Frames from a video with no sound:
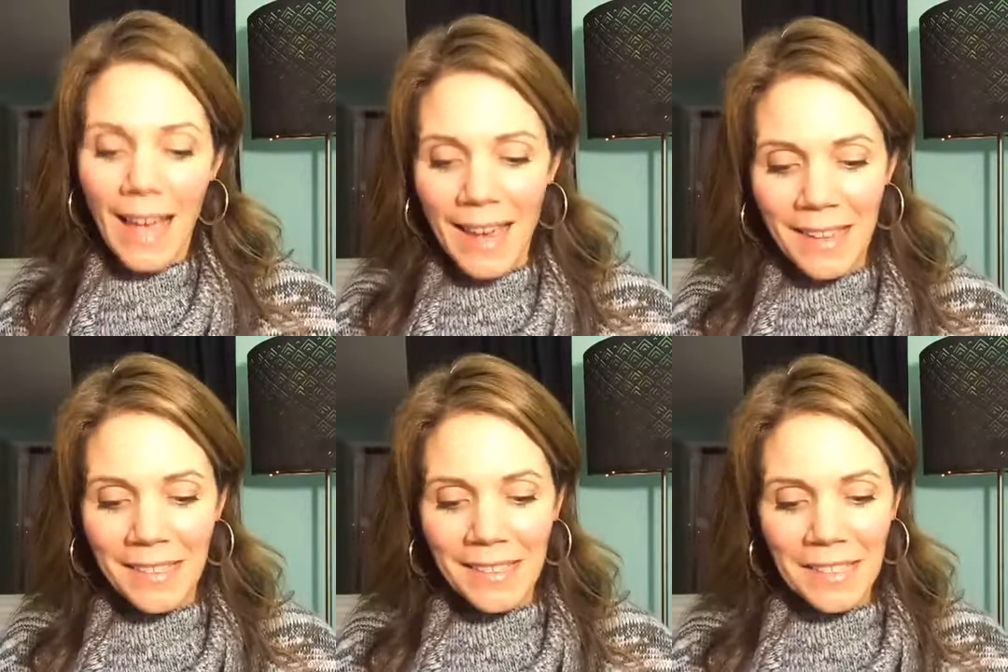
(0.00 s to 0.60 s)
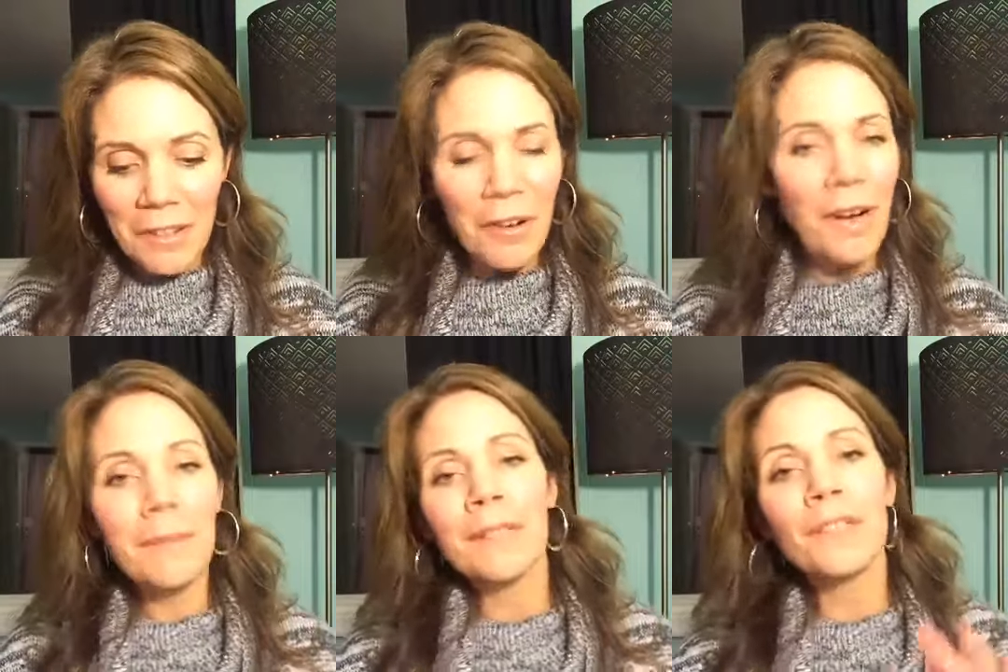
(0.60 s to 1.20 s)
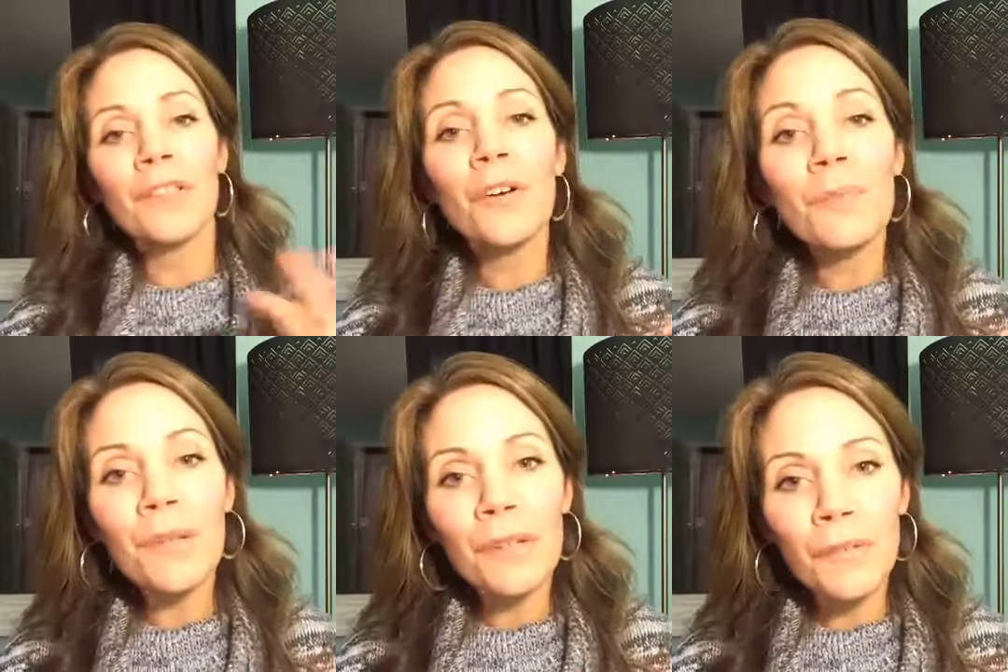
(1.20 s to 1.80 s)
And, you know, Arbonne so
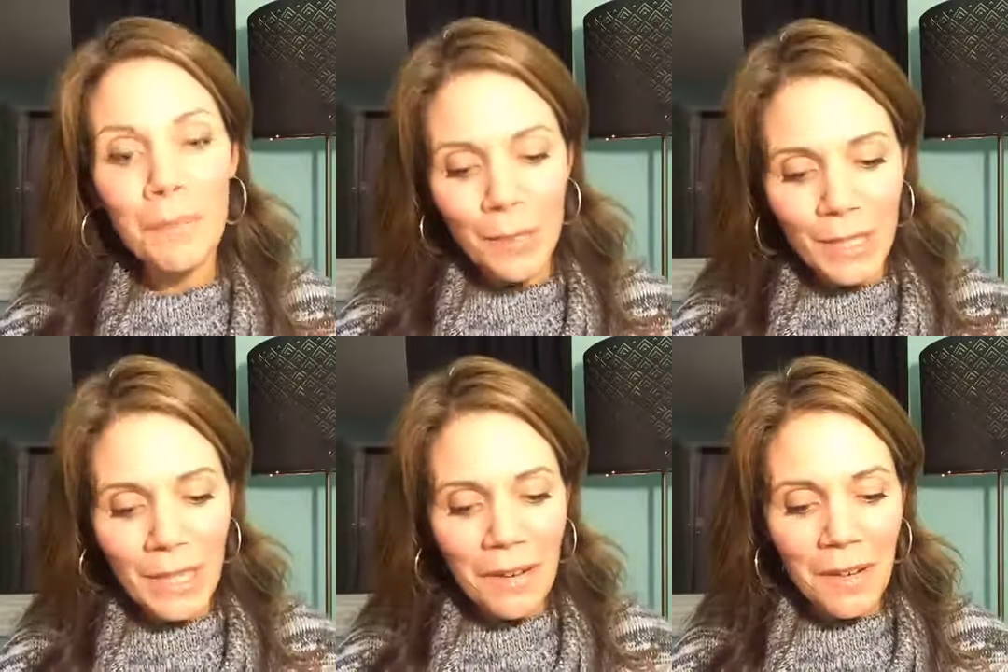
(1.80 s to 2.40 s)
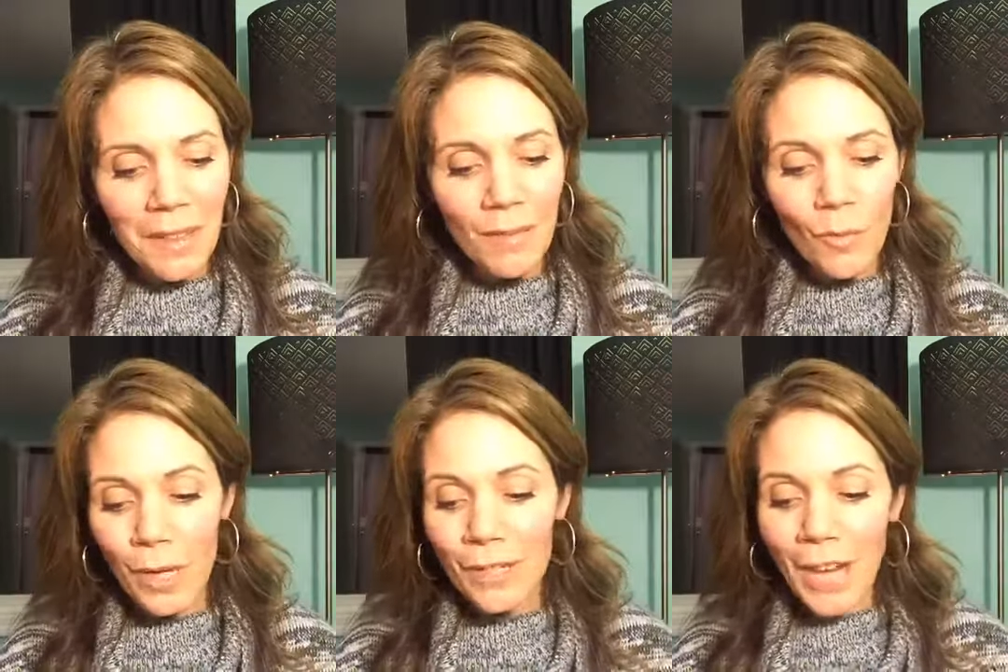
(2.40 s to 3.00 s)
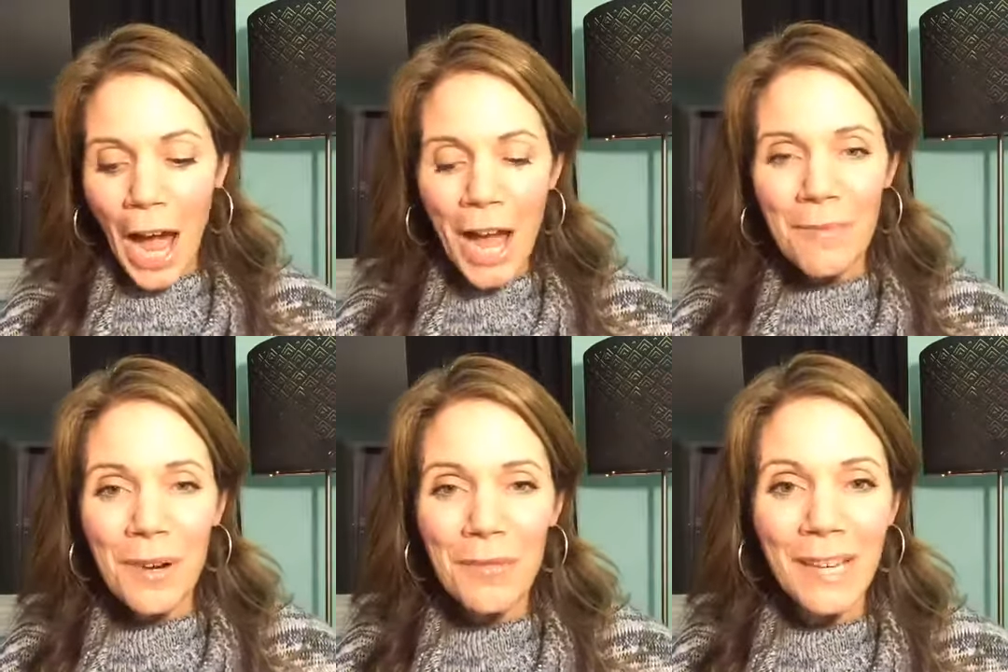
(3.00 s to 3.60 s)
beautifully puts it, we're not
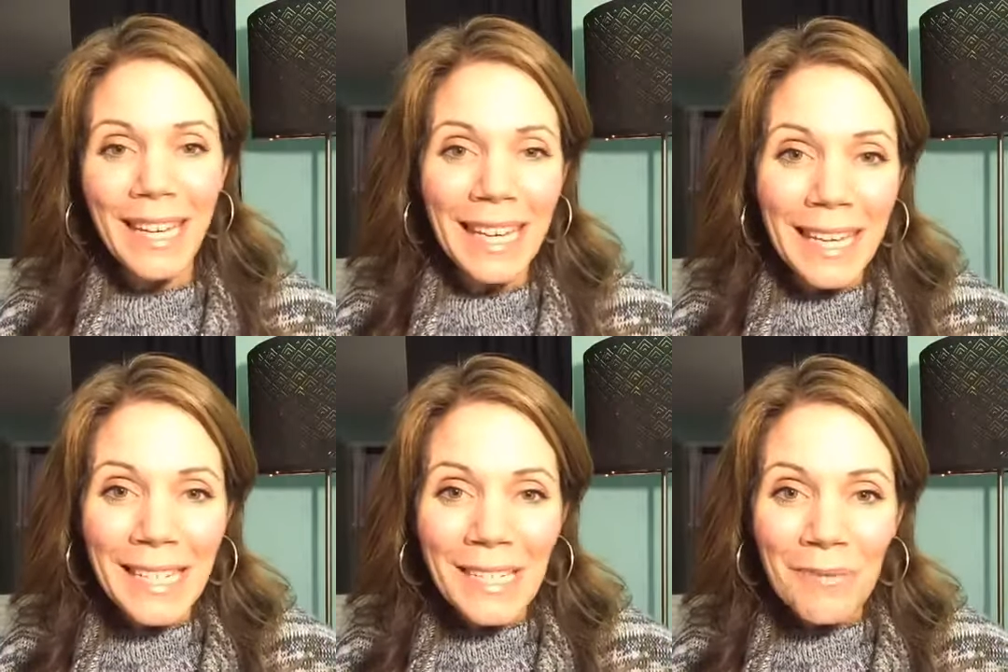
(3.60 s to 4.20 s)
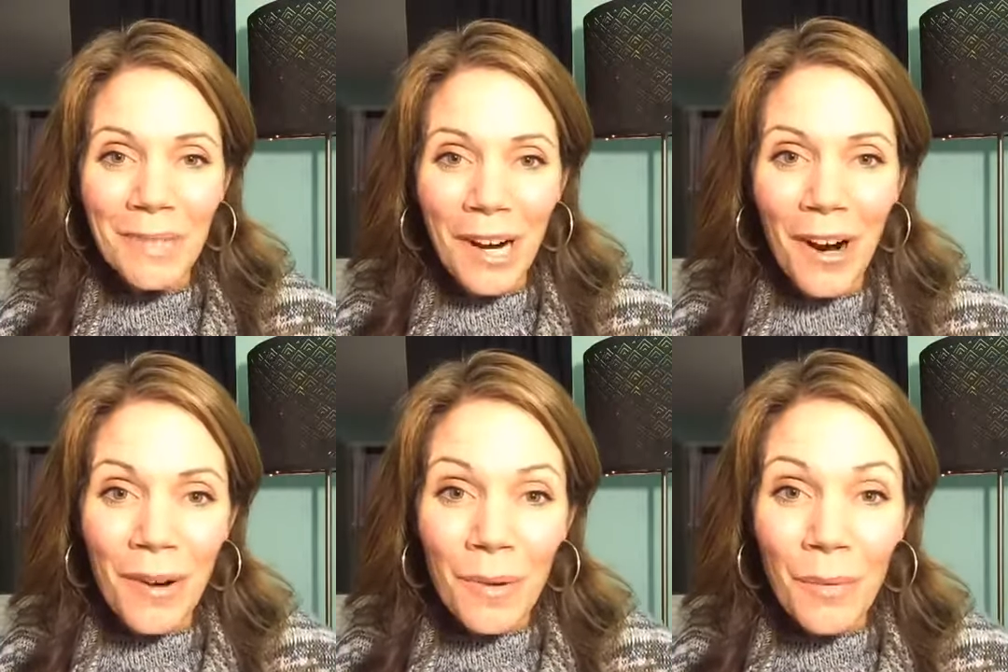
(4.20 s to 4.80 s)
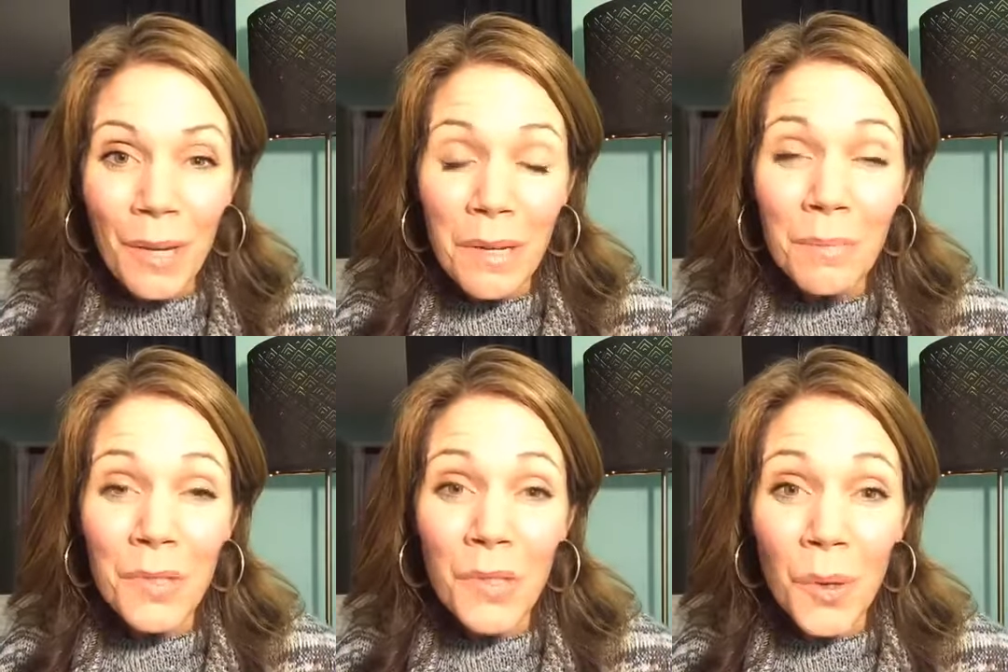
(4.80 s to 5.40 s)
what we eat, we are what we
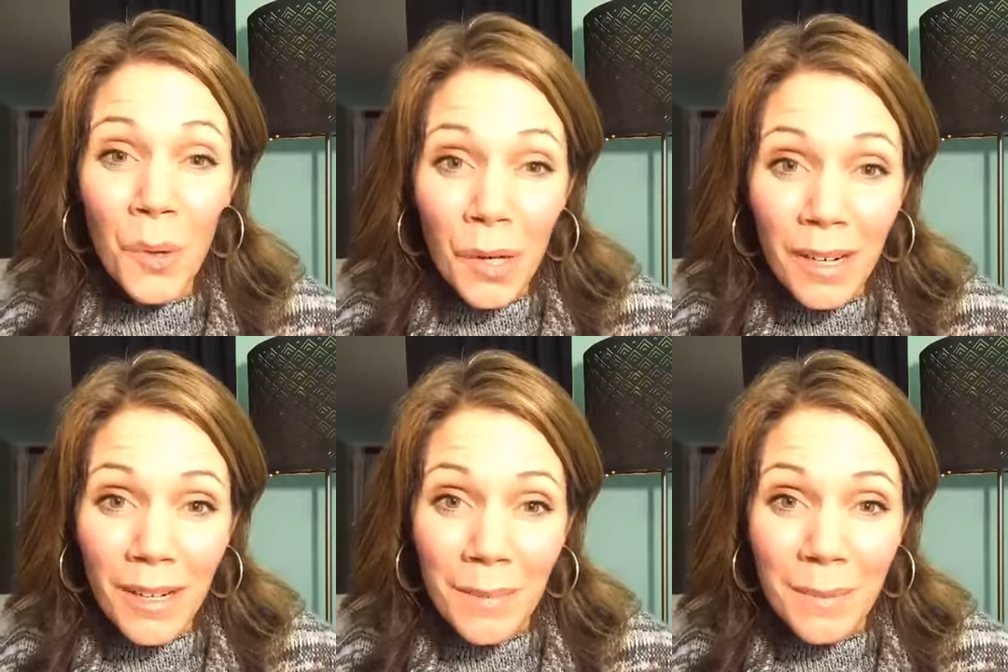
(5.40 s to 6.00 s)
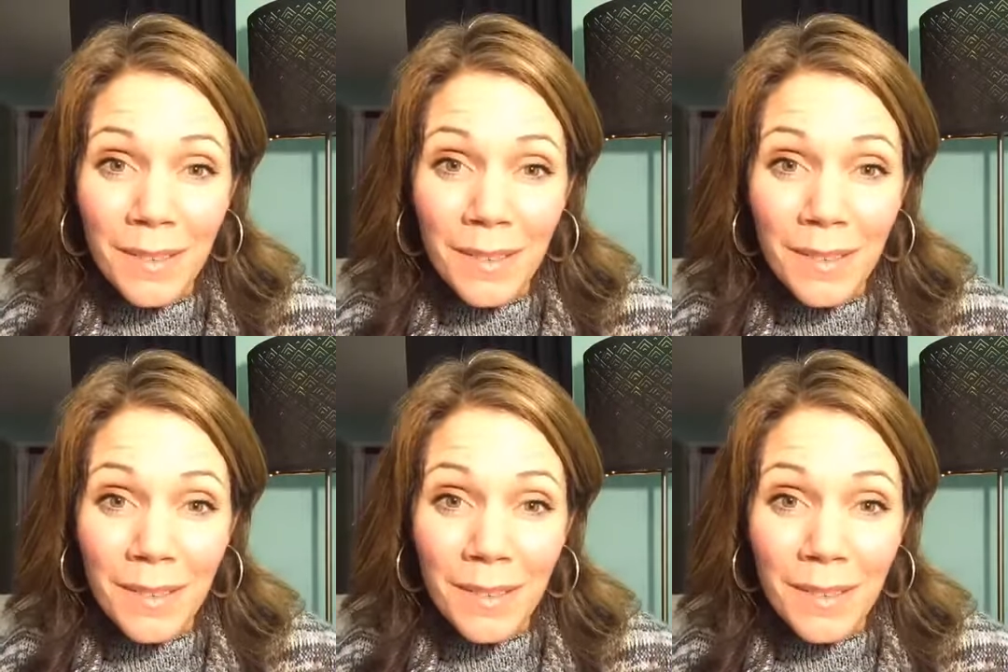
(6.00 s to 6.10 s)
absorb.